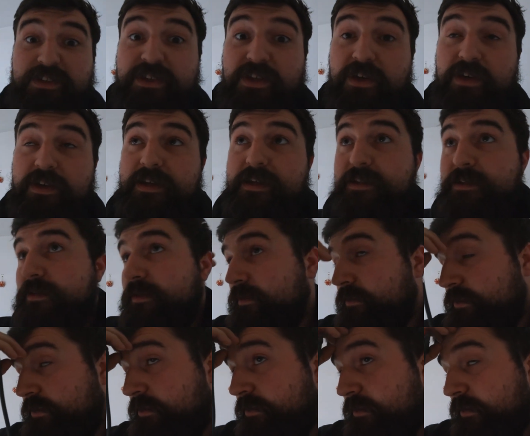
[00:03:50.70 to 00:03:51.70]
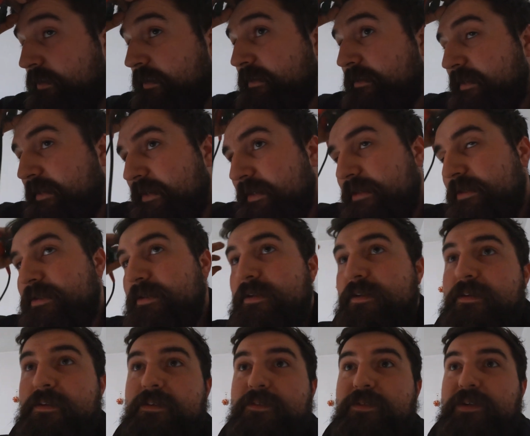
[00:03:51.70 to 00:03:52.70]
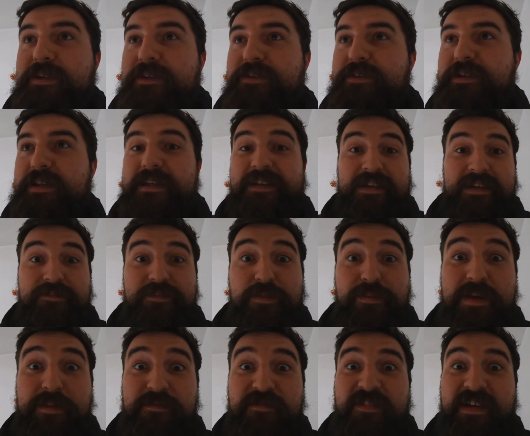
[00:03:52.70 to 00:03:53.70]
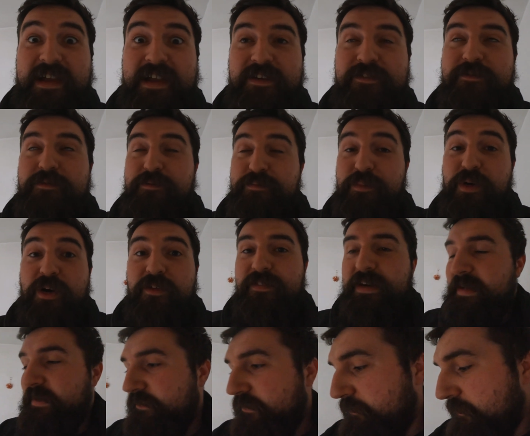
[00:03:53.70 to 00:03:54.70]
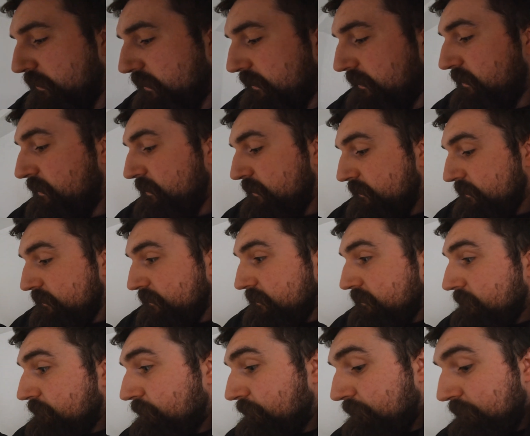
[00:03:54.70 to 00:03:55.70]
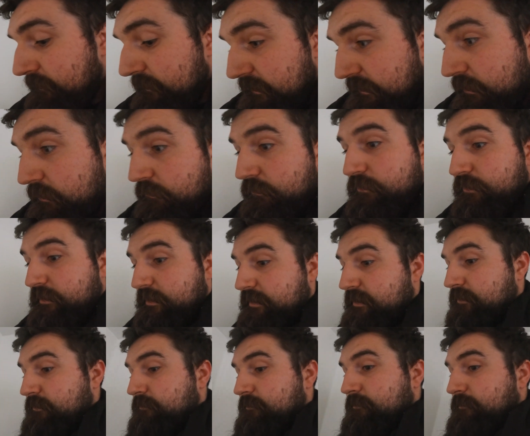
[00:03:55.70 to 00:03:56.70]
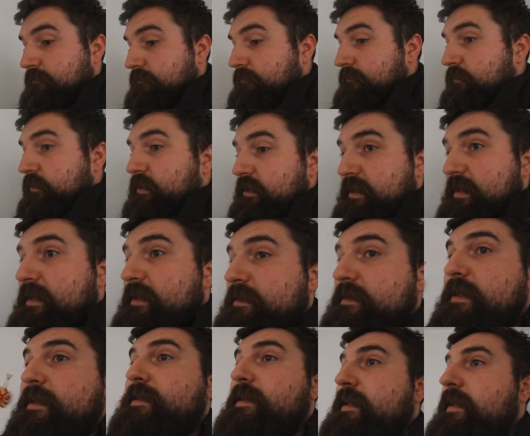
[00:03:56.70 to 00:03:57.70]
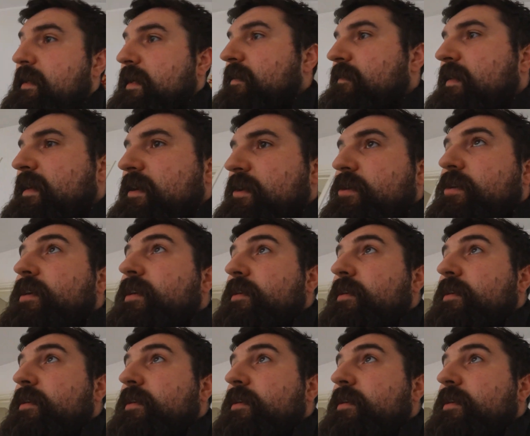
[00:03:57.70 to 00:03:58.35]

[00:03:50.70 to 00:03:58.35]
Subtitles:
circuits just so at least it gets, we're giving a bit more value for money. And then hopefully we can get access to the garage.